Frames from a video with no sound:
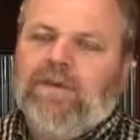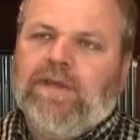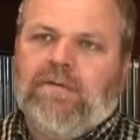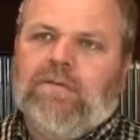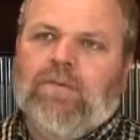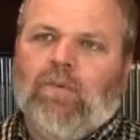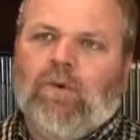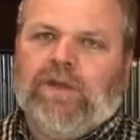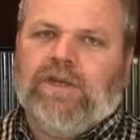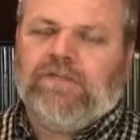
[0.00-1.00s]
been
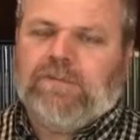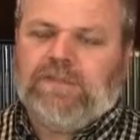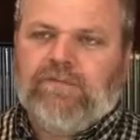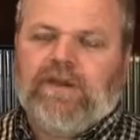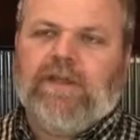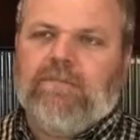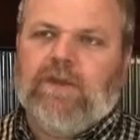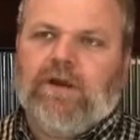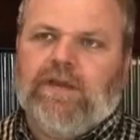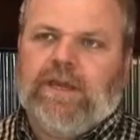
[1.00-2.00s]
working specifically at
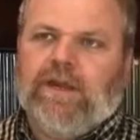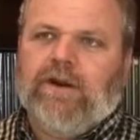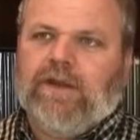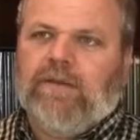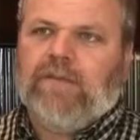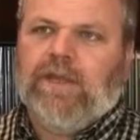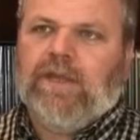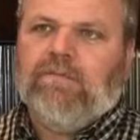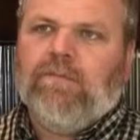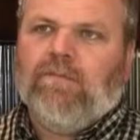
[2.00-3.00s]
marketing in our
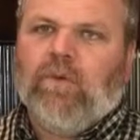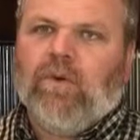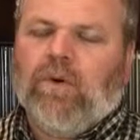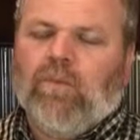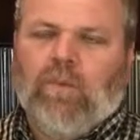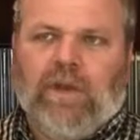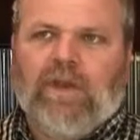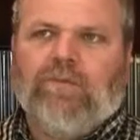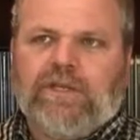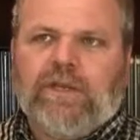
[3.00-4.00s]
company for well
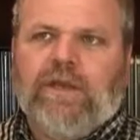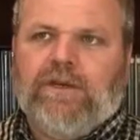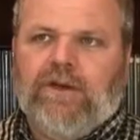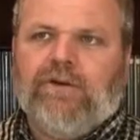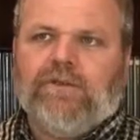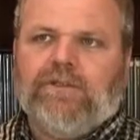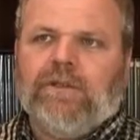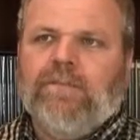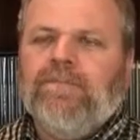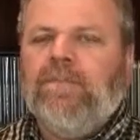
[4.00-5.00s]
over 10 years,
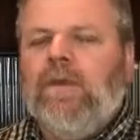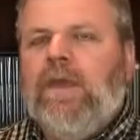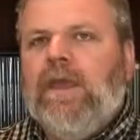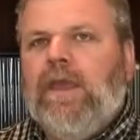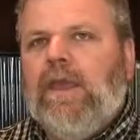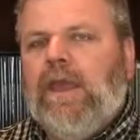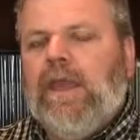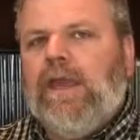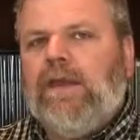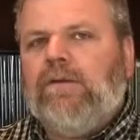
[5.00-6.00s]

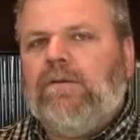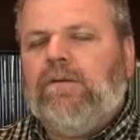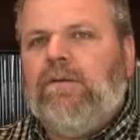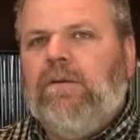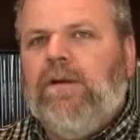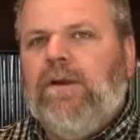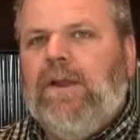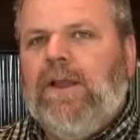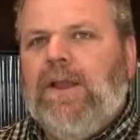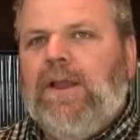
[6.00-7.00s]
and
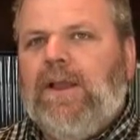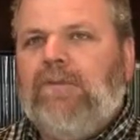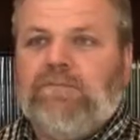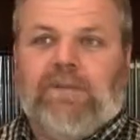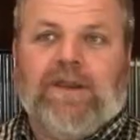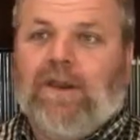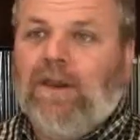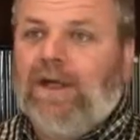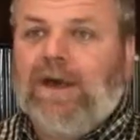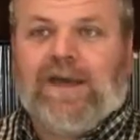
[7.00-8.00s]
I've spent a
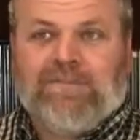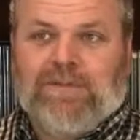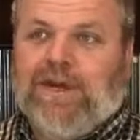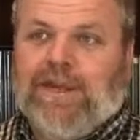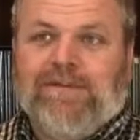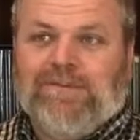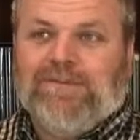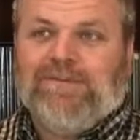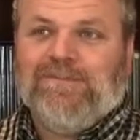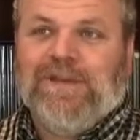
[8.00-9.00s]
lot of money
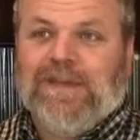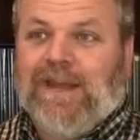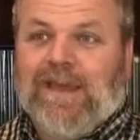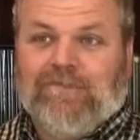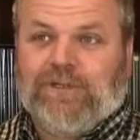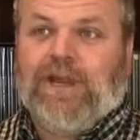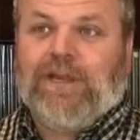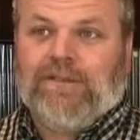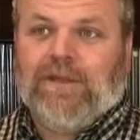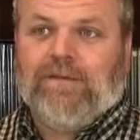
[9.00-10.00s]
in
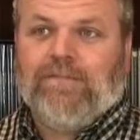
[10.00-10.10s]
advertising.